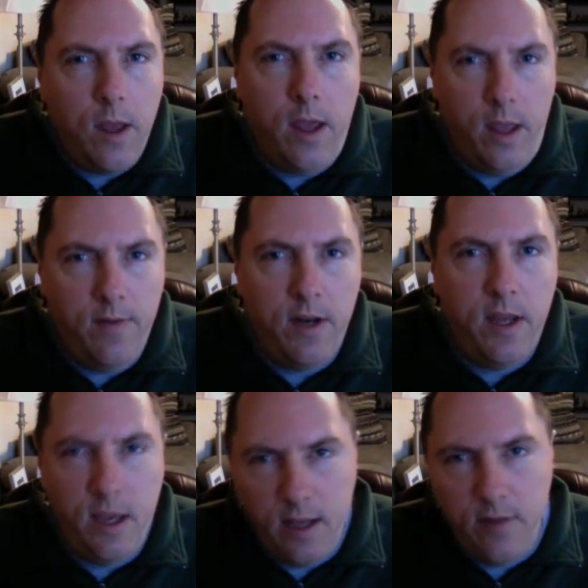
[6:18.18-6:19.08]
even
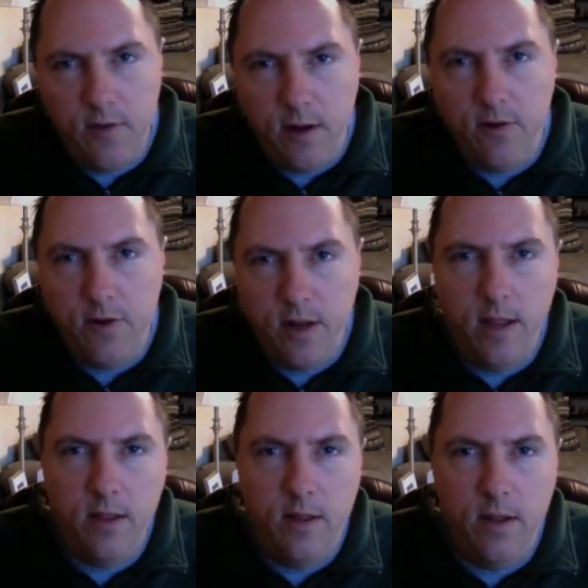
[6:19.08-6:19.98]
kids
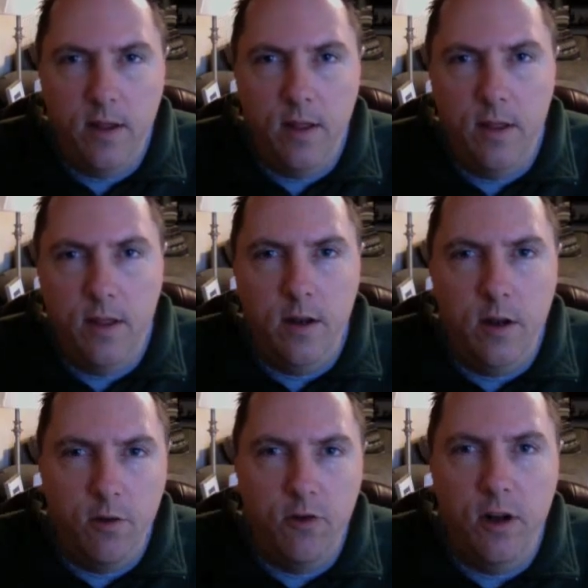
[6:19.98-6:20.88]
understand the
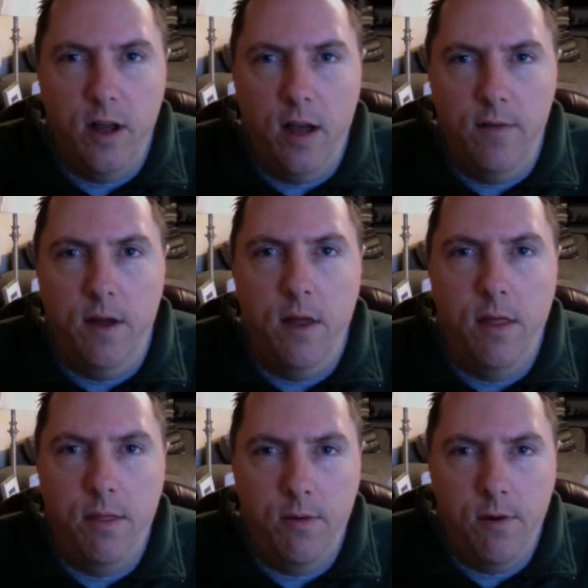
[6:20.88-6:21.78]
notion of
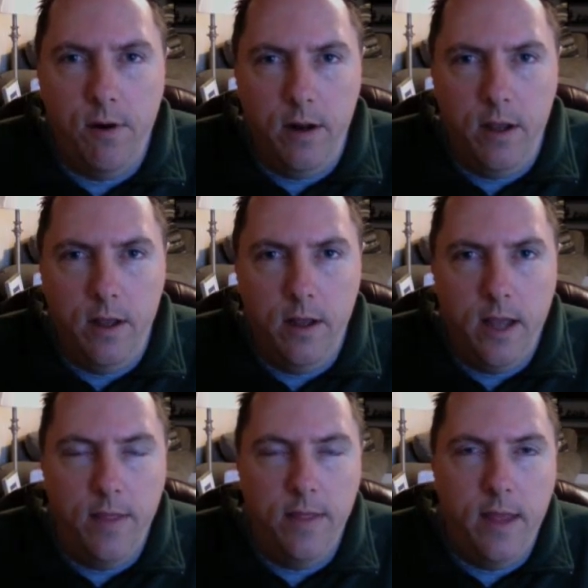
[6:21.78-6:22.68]
authority,
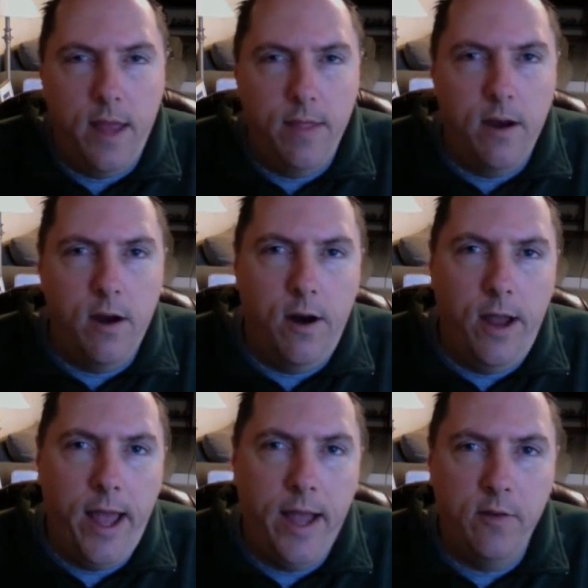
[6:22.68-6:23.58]
and that there are
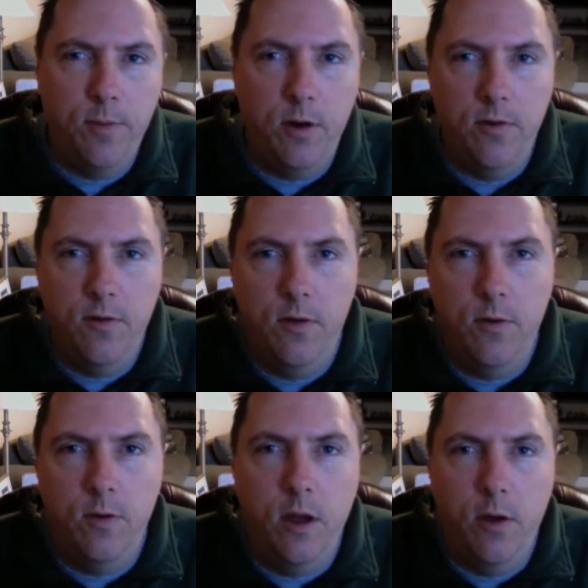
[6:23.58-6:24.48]
experts
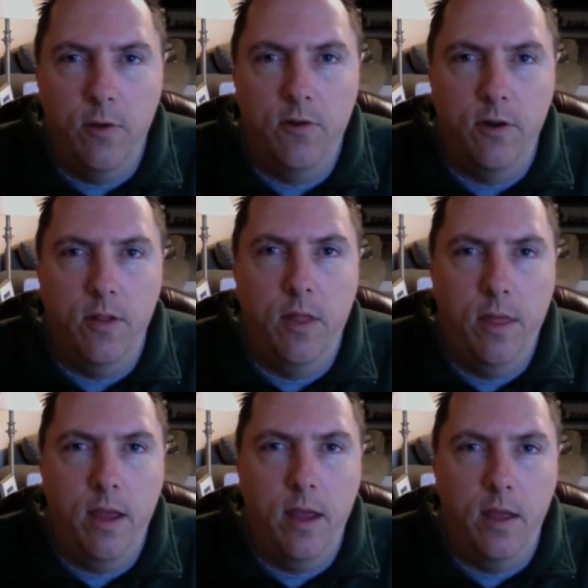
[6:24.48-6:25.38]
who know certain
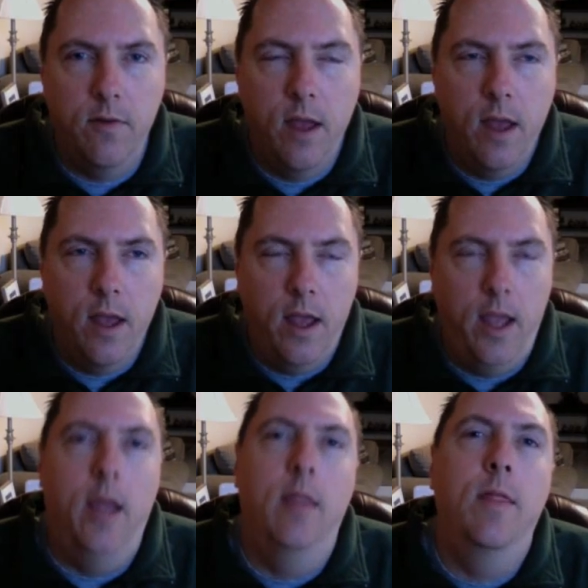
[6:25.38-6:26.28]
things,
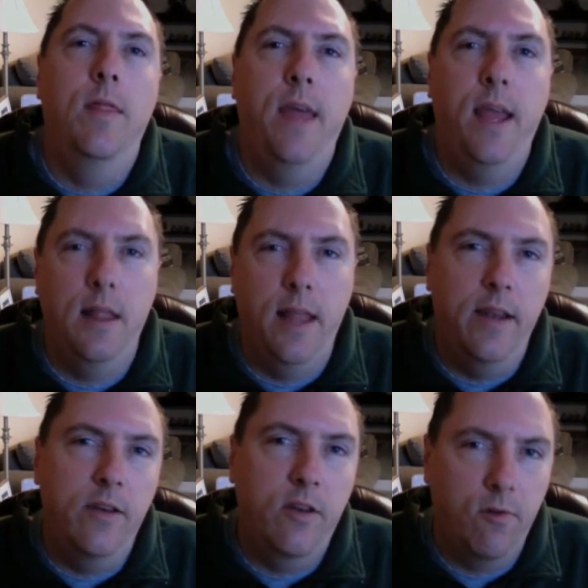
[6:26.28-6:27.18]
and they
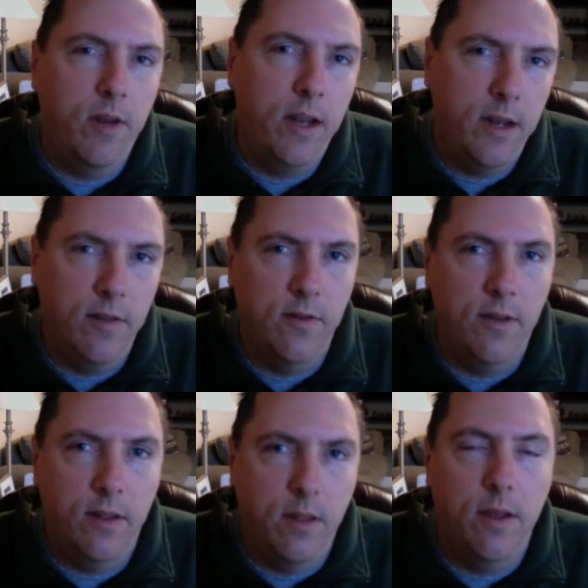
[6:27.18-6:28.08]
lend credence
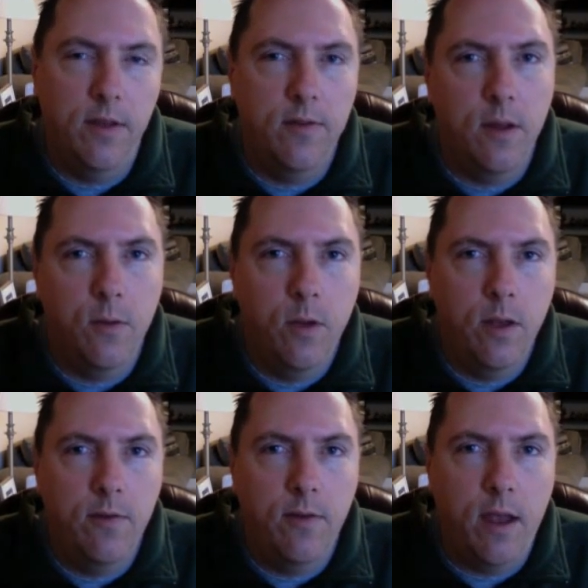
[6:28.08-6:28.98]
to the things that
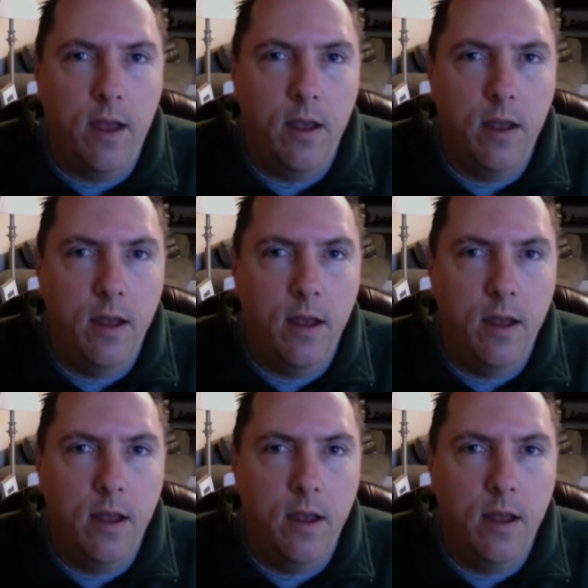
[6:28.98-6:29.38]
we say.